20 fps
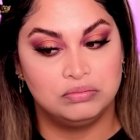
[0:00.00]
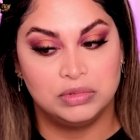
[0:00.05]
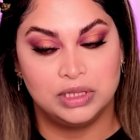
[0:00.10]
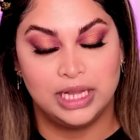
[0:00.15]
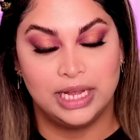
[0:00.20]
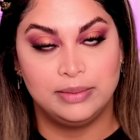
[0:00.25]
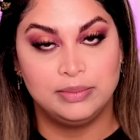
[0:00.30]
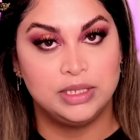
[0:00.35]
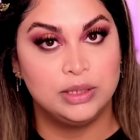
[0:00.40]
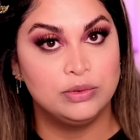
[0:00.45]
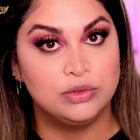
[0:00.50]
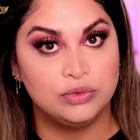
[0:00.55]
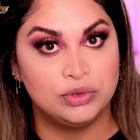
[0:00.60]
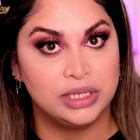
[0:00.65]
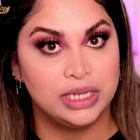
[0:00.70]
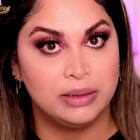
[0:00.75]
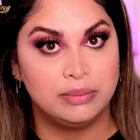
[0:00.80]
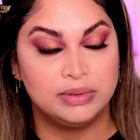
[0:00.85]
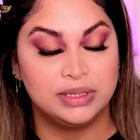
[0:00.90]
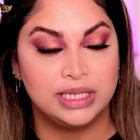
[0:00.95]
claims he was
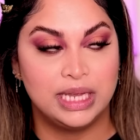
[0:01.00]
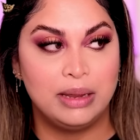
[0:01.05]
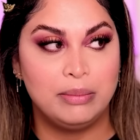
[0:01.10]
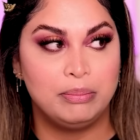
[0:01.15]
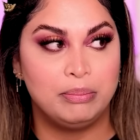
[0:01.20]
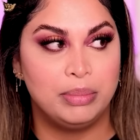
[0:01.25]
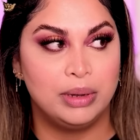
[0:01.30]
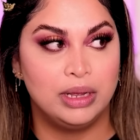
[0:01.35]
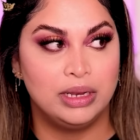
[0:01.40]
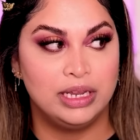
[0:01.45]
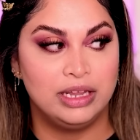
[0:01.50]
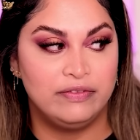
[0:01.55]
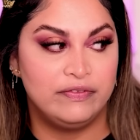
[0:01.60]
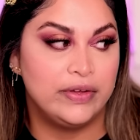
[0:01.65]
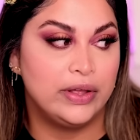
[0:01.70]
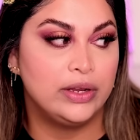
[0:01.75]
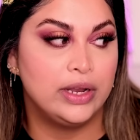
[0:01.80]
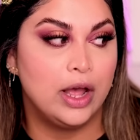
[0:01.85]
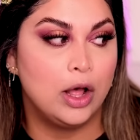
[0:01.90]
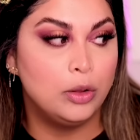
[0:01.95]
really upset, but he
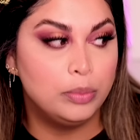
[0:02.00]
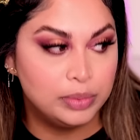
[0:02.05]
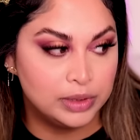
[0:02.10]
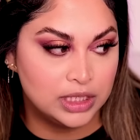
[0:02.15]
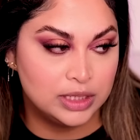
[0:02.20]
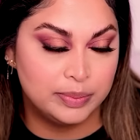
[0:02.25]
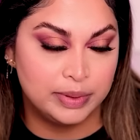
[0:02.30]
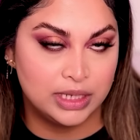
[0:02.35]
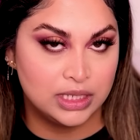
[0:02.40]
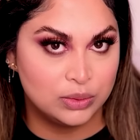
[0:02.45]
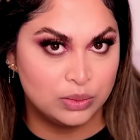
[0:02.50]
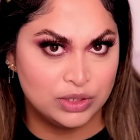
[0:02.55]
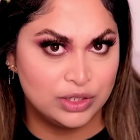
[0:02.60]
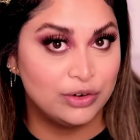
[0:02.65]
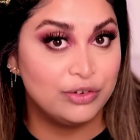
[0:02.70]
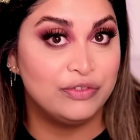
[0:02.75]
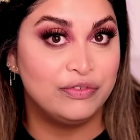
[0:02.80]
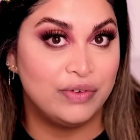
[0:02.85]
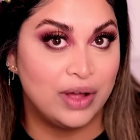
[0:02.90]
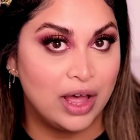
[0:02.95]
felt helpless because it was
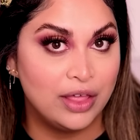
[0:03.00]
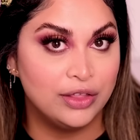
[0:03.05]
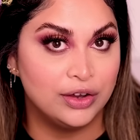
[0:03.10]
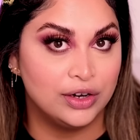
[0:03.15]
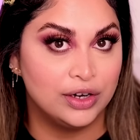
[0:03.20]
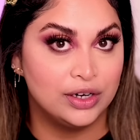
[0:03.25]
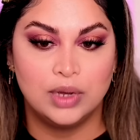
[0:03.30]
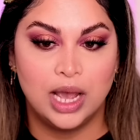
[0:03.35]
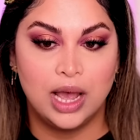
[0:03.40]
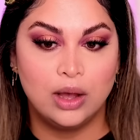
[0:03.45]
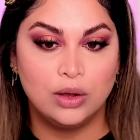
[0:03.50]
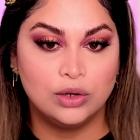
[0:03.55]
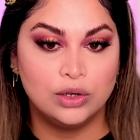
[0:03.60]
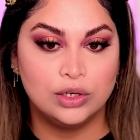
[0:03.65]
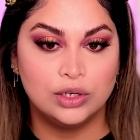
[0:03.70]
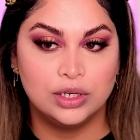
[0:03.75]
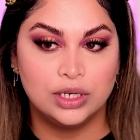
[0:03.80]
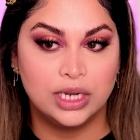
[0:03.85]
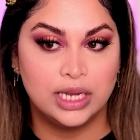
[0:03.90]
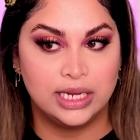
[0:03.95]
her father. How
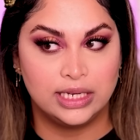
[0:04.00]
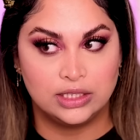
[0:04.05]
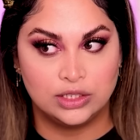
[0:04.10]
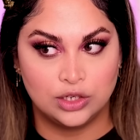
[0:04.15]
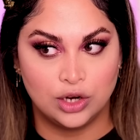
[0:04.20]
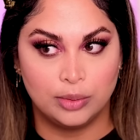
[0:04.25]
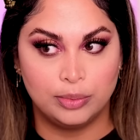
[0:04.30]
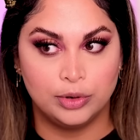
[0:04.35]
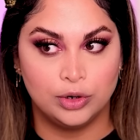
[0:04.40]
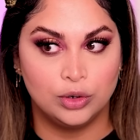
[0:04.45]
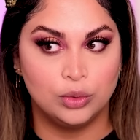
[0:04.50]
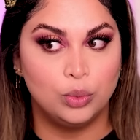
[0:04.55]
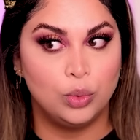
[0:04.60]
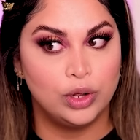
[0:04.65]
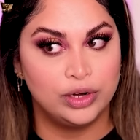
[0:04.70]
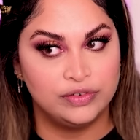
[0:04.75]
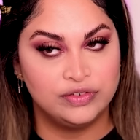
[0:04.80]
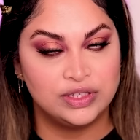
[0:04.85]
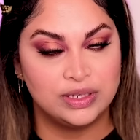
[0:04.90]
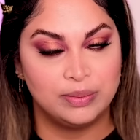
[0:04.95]
could he stop her?
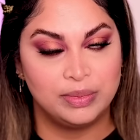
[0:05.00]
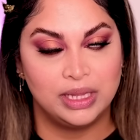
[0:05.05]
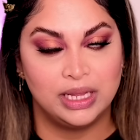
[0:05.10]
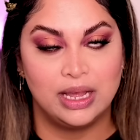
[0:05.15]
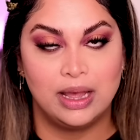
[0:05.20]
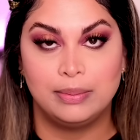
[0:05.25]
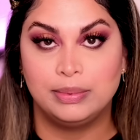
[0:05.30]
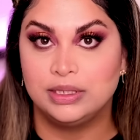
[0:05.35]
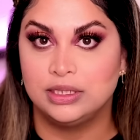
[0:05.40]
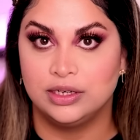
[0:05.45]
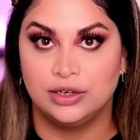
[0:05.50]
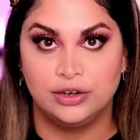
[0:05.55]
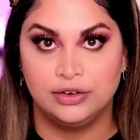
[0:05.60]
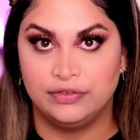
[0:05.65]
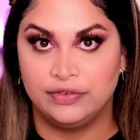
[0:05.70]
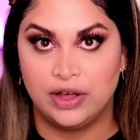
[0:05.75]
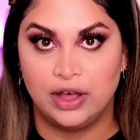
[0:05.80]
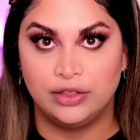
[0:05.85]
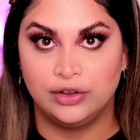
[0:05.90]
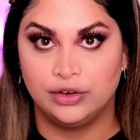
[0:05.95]
What if something happened to her
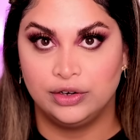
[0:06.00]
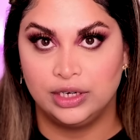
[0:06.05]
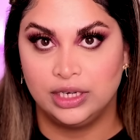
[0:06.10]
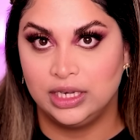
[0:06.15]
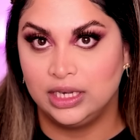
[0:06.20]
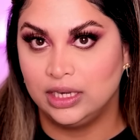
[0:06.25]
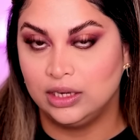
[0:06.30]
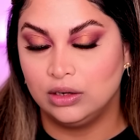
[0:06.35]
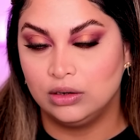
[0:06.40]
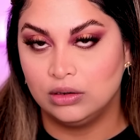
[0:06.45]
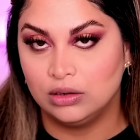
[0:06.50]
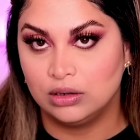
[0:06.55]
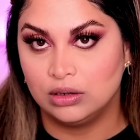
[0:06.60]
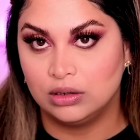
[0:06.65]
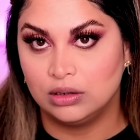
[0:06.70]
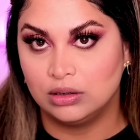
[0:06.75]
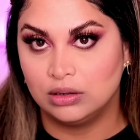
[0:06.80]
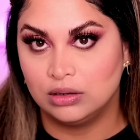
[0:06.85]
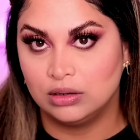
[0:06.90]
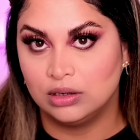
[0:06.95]
father? He
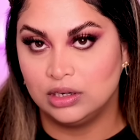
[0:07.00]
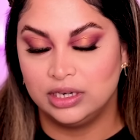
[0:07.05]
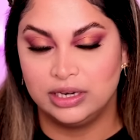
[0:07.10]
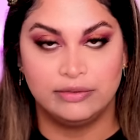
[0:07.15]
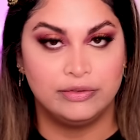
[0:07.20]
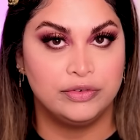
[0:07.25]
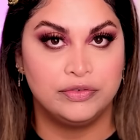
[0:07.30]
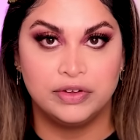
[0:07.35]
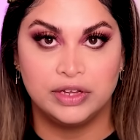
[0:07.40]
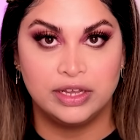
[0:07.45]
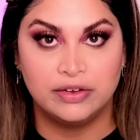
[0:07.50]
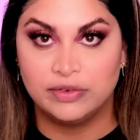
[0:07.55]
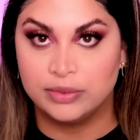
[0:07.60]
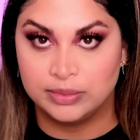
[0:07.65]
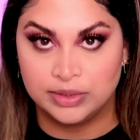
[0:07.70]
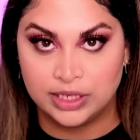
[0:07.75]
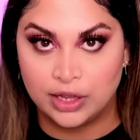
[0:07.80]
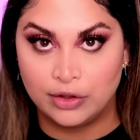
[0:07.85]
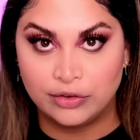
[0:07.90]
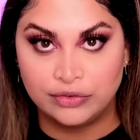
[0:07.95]
could never forgive
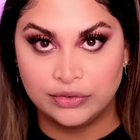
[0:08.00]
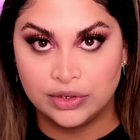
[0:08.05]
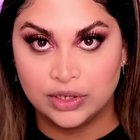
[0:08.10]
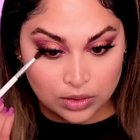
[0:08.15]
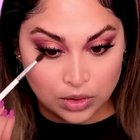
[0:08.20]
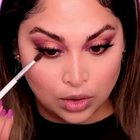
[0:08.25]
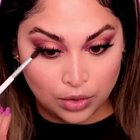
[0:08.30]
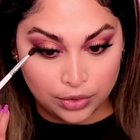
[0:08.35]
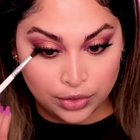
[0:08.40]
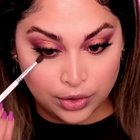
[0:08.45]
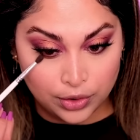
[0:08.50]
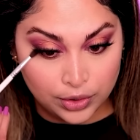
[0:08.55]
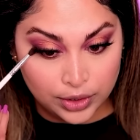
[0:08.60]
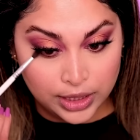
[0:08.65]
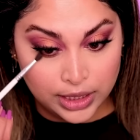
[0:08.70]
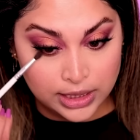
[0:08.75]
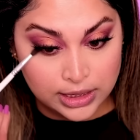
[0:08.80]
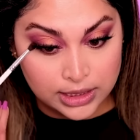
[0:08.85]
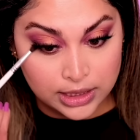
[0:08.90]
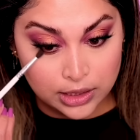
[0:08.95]
himself. Although
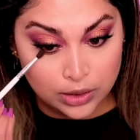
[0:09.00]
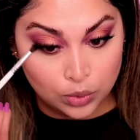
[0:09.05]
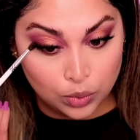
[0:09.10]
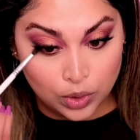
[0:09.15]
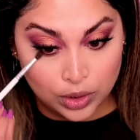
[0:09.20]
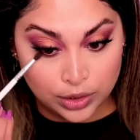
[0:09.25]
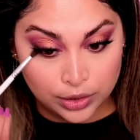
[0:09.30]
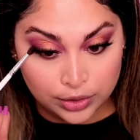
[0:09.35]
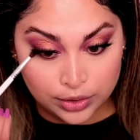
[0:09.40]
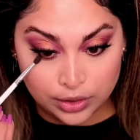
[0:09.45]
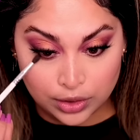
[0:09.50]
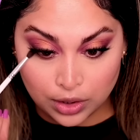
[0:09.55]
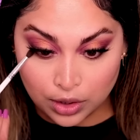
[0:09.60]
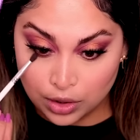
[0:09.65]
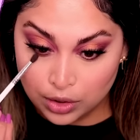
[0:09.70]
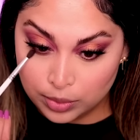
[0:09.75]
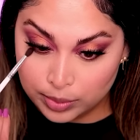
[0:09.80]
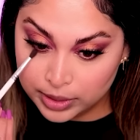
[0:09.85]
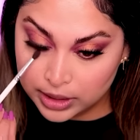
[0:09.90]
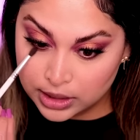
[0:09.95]
he didn't want her to
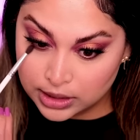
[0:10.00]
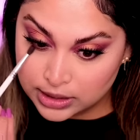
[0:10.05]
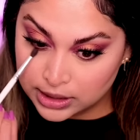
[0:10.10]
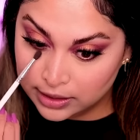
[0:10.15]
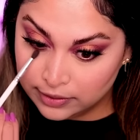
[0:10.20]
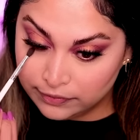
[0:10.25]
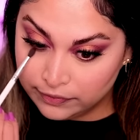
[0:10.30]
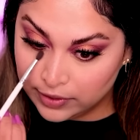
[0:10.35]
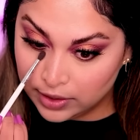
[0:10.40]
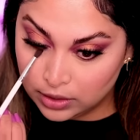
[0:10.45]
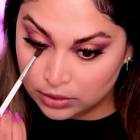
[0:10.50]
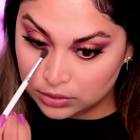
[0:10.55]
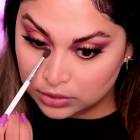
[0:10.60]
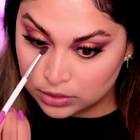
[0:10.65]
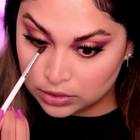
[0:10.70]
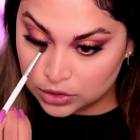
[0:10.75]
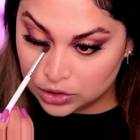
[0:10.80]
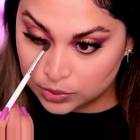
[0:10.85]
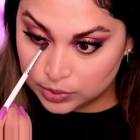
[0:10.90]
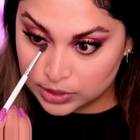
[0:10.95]
go because he
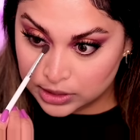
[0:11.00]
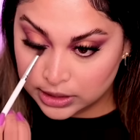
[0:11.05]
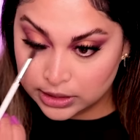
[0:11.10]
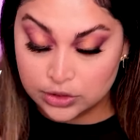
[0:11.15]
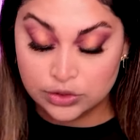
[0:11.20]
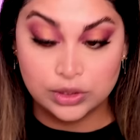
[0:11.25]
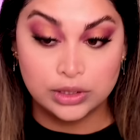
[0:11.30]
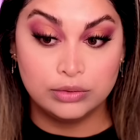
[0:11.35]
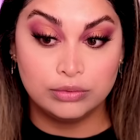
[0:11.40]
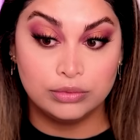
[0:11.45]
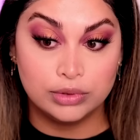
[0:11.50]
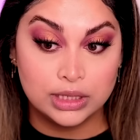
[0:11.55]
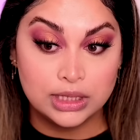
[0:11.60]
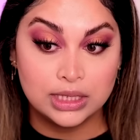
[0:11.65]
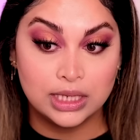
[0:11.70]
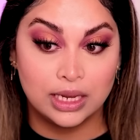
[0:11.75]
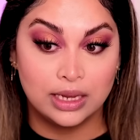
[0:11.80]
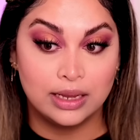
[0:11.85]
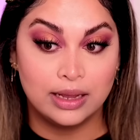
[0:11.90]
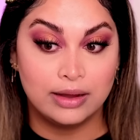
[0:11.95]
felt she was literally
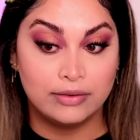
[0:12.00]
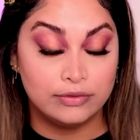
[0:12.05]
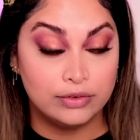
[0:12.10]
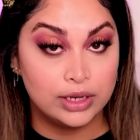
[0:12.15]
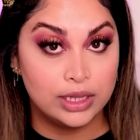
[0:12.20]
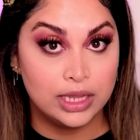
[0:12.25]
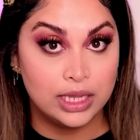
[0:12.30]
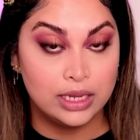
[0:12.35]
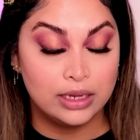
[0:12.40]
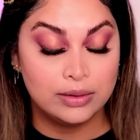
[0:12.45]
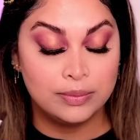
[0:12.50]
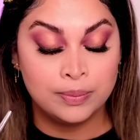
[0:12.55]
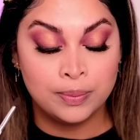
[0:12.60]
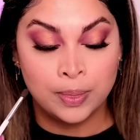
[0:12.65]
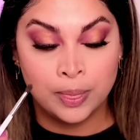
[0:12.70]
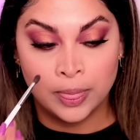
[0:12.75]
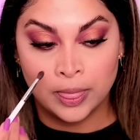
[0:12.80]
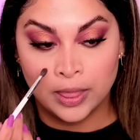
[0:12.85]
risking everything,